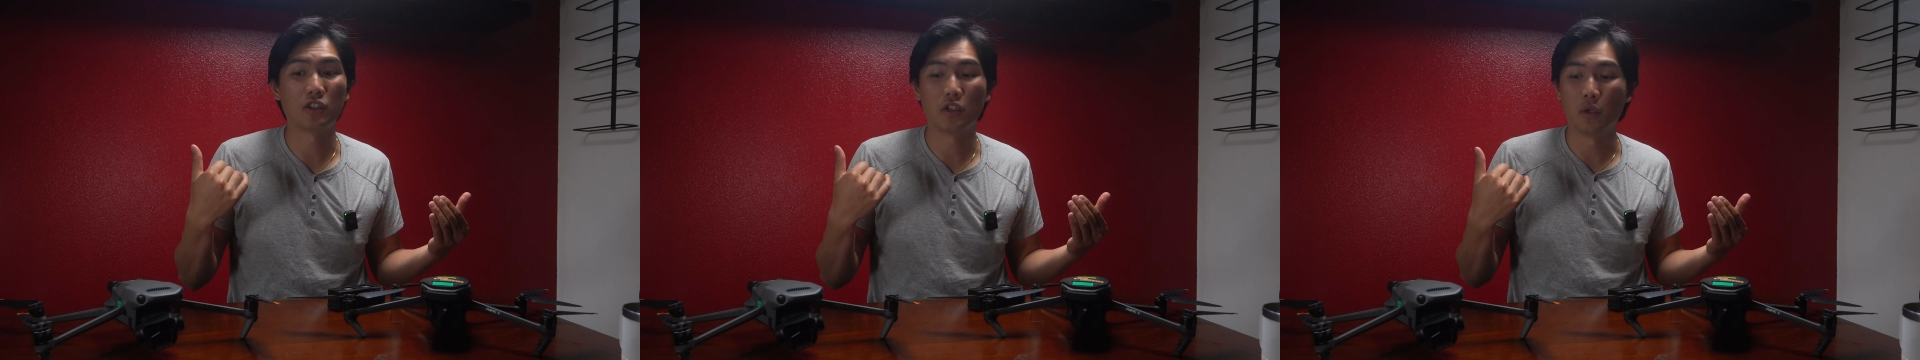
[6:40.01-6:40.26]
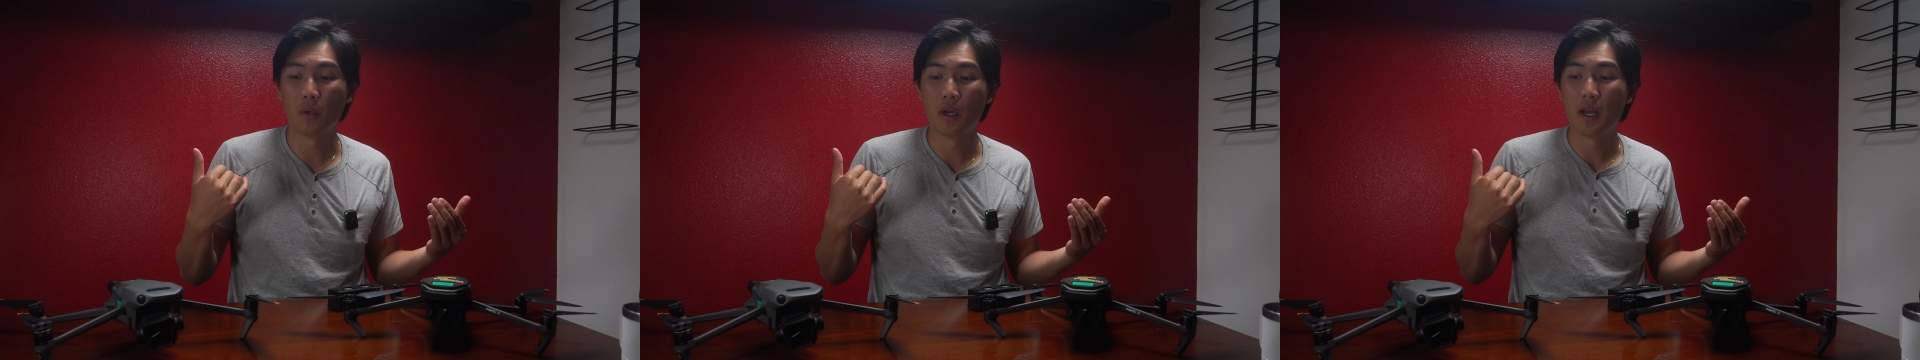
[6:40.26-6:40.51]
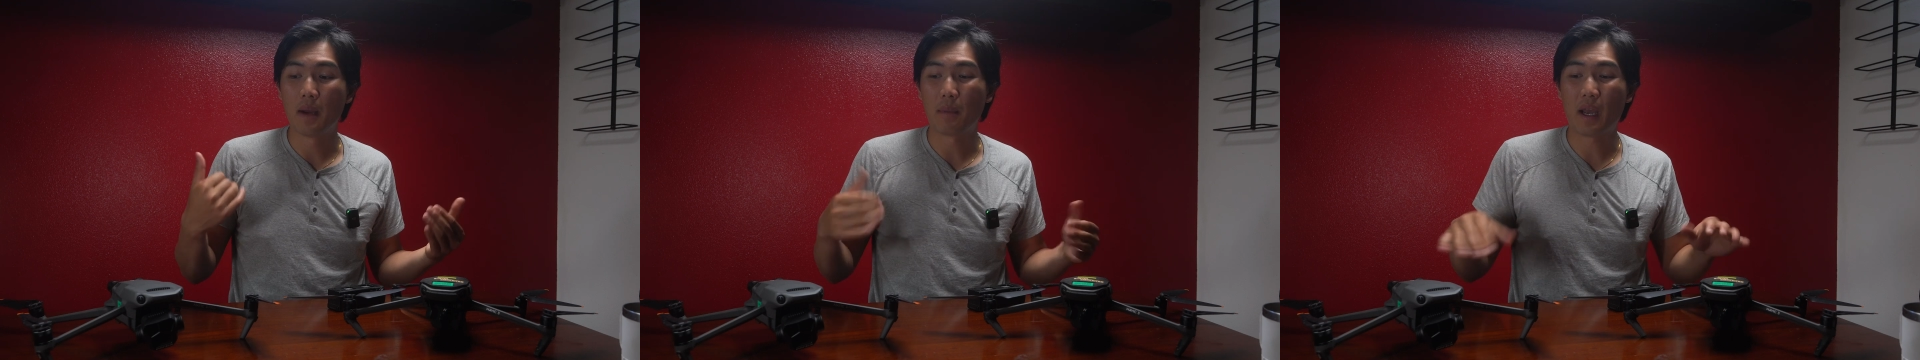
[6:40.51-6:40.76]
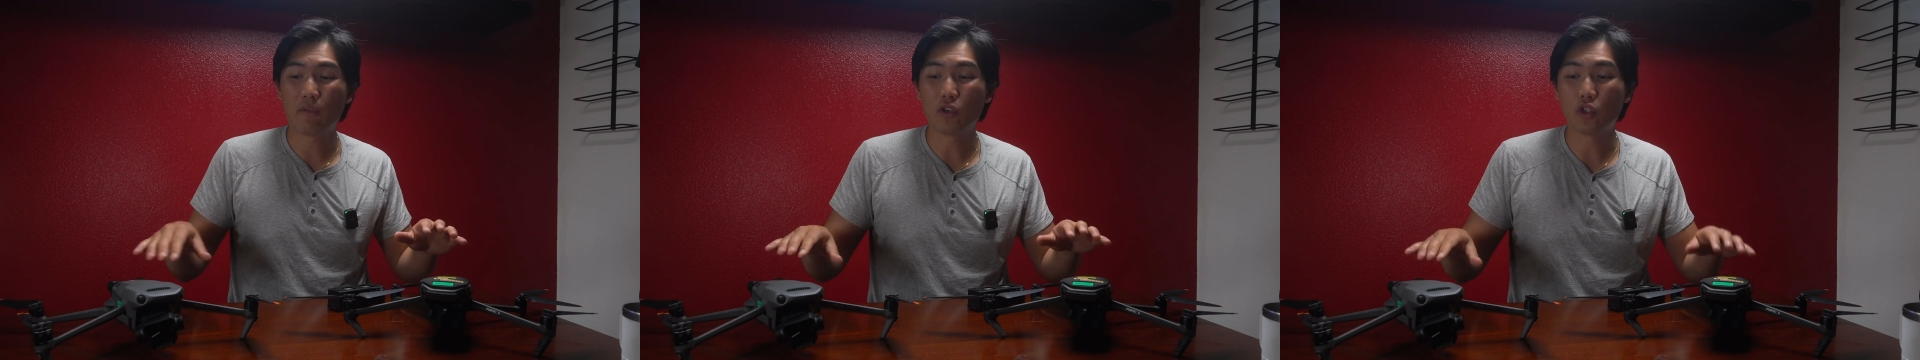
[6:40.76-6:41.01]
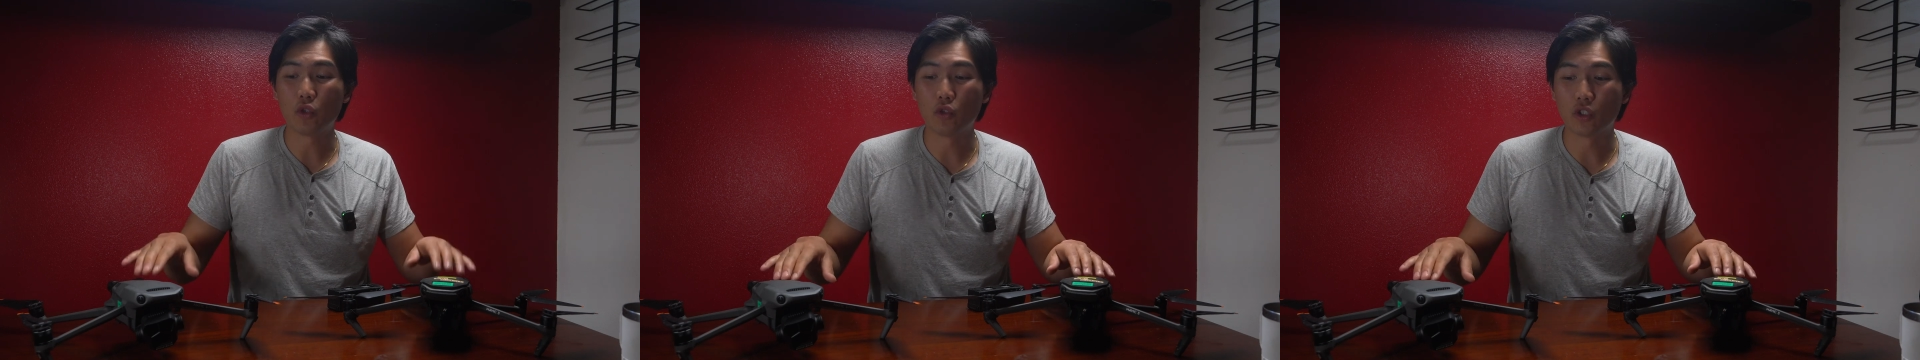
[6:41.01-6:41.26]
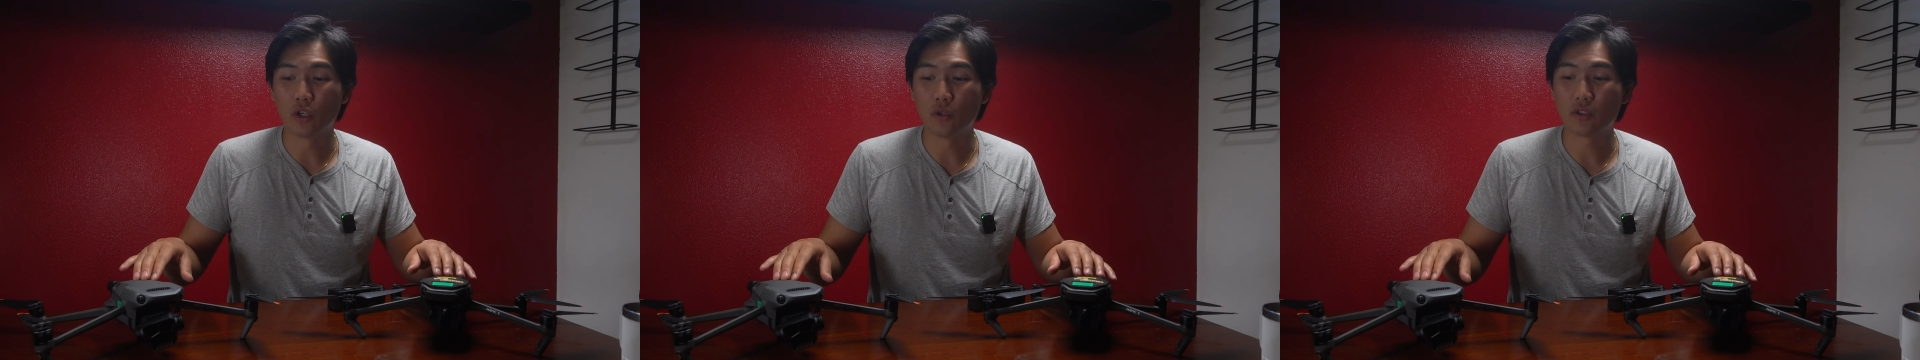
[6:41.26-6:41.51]
So by having 2
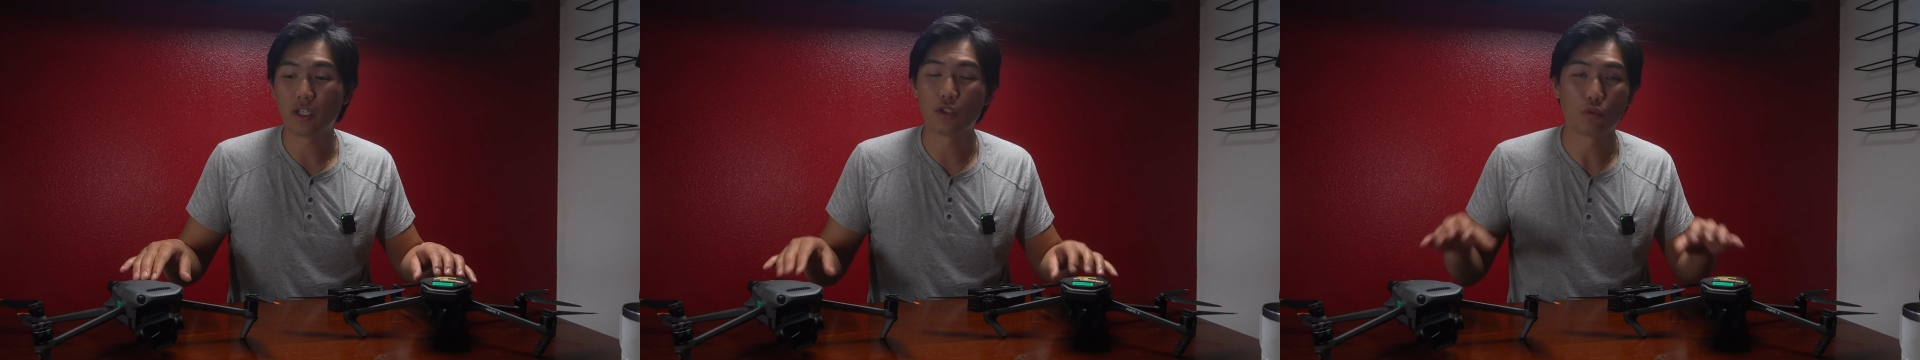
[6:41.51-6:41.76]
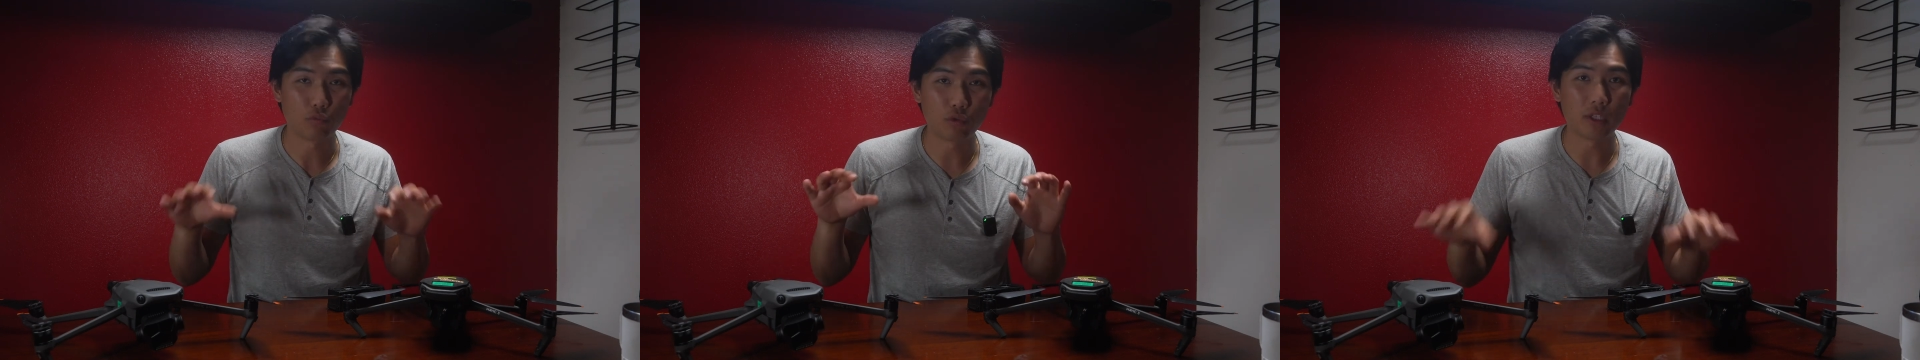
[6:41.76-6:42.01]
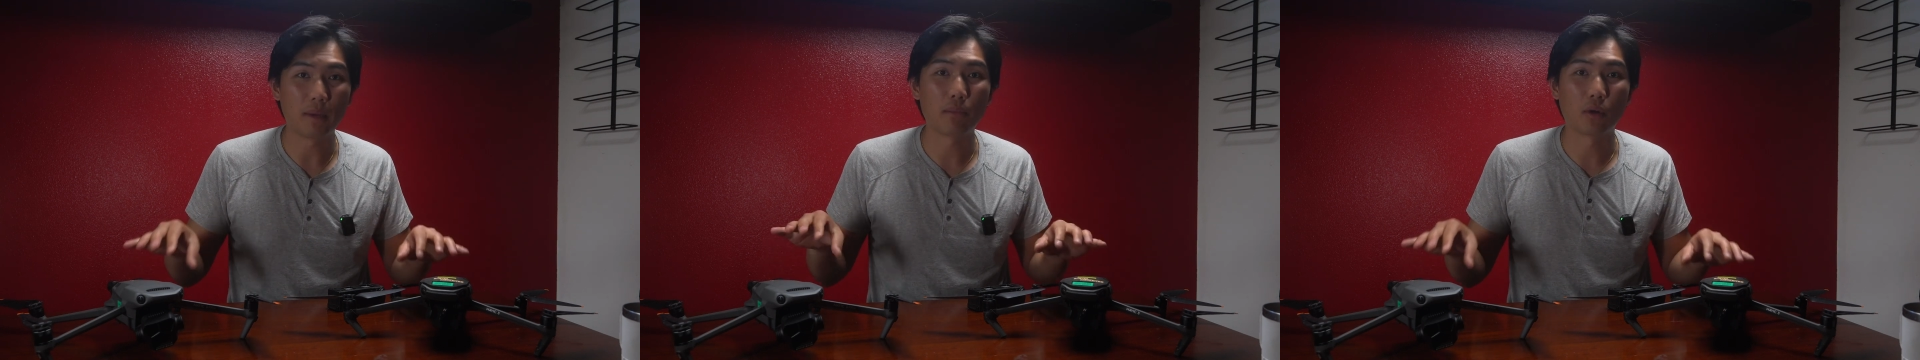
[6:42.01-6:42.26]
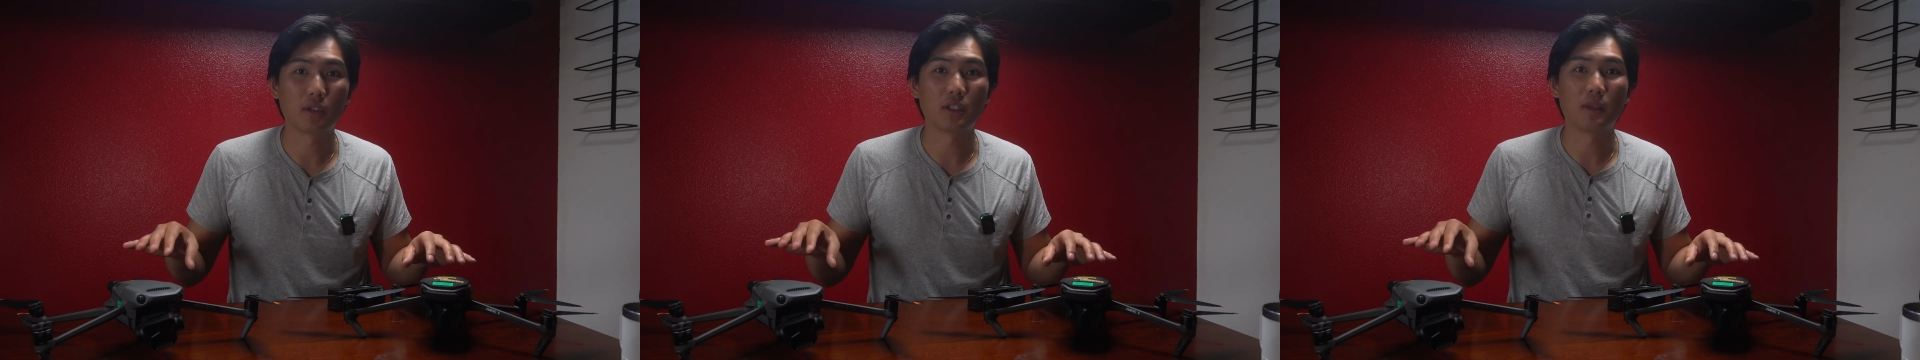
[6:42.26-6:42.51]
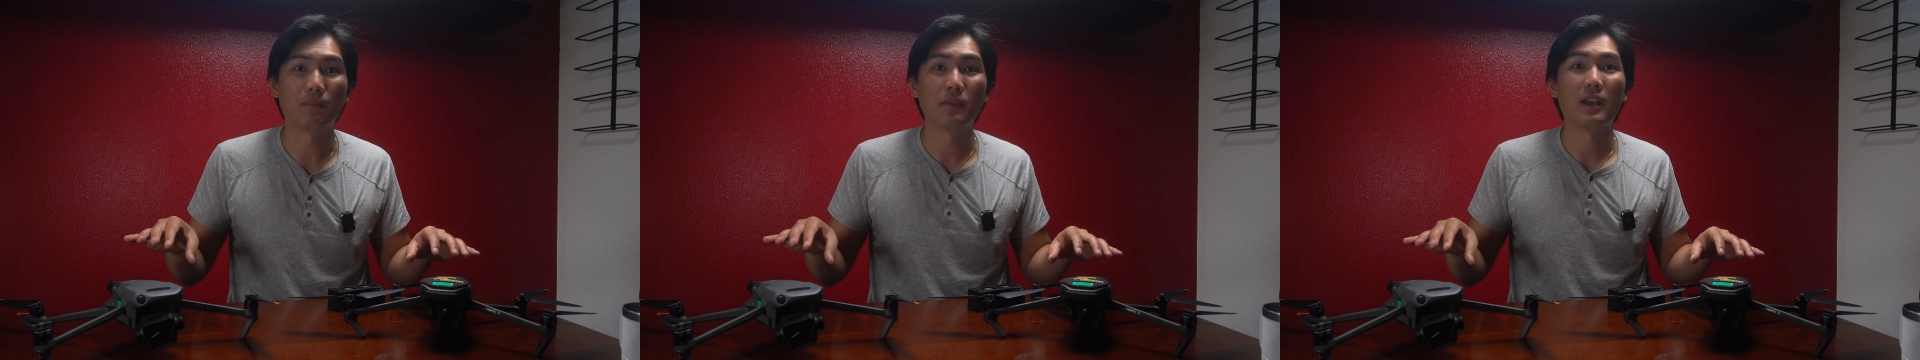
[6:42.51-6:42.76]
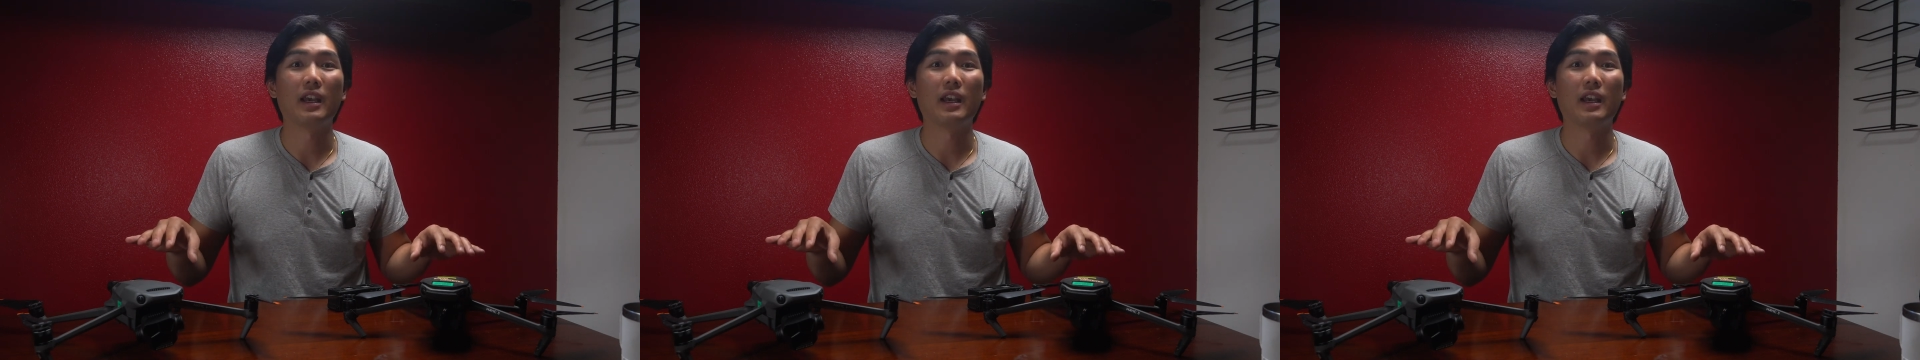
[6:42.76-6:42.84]
drones is really important,